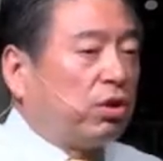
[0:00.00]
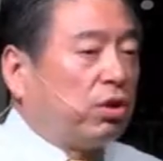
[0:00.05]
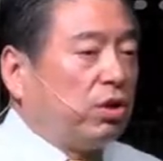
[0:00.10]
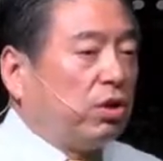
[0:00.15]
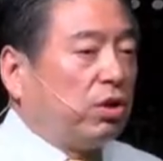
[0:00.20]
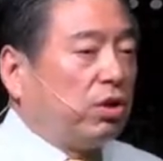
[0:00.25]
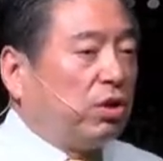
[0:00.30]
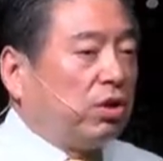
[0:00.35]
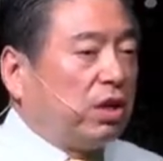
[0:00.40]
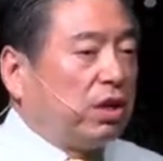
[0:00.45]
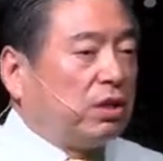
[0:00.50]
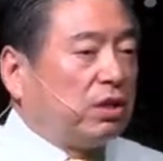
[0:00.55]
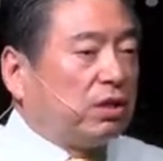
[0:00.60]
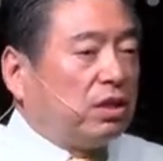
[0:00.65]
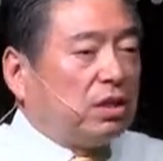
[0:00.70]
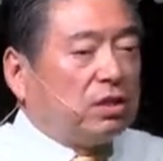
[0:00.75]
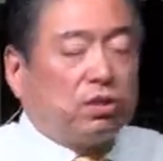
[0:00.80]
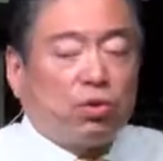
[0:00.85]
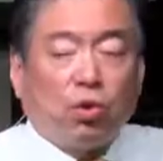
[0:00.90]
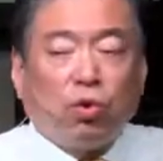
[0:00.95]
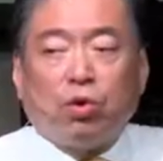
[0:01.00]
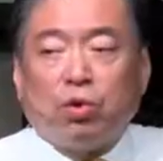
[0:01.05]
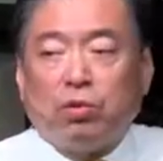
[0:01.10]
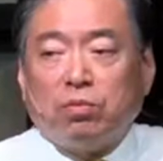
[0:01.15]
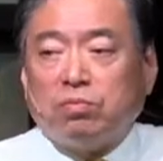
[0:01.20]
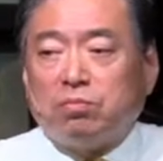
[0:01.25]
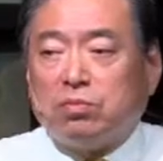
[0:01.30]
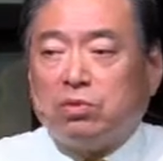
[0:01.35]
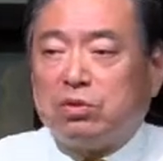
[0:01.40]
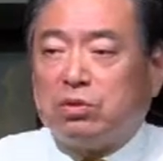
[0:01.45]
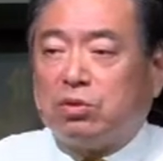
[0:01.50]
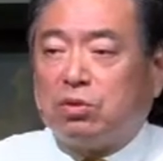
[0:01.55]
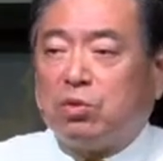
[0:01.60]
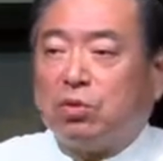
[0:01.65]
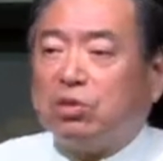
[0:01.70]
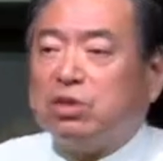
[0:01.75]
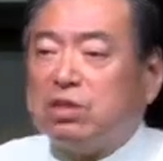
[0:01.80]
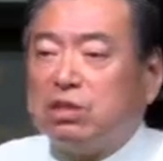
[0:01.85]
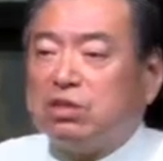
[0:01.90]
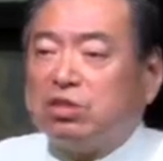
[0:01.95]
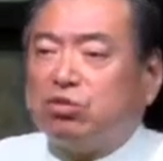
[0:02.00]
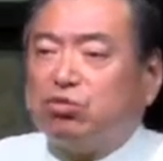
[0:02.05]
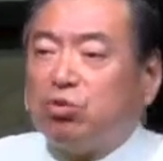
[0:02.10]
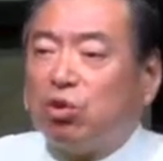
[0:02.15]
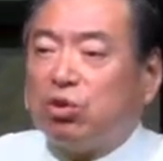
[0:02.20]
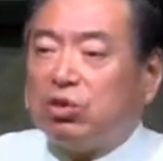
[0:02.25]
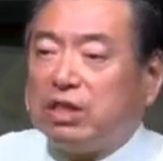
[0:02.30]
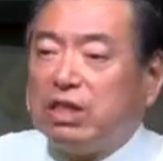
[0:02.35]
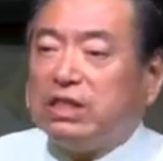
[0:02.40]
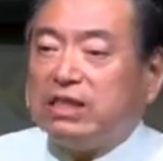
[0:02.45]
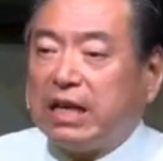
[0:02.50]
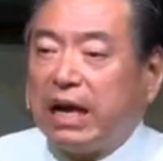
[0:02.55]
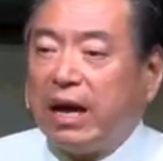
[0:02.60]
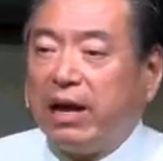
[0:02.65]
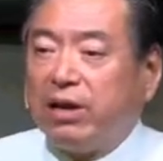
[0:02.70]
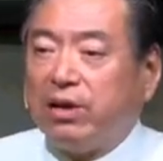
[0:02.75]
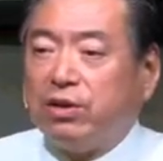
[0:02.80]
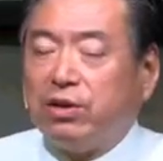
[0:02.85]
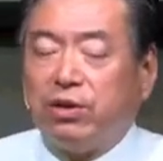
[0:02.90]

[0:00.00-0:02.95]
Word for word: You know, there, there's no there's no strong desire.